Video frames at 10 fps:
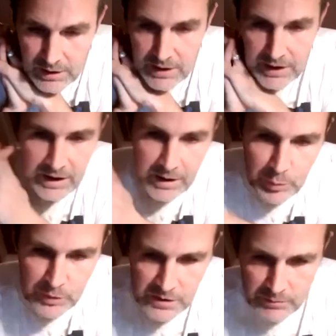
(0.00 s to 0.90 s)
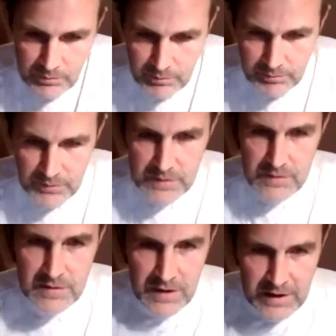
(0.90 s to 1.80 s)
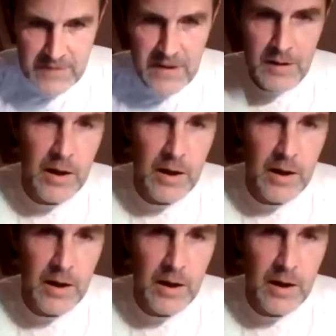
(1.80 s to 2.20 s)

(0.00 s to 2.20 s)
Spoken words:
And I put some cyanotype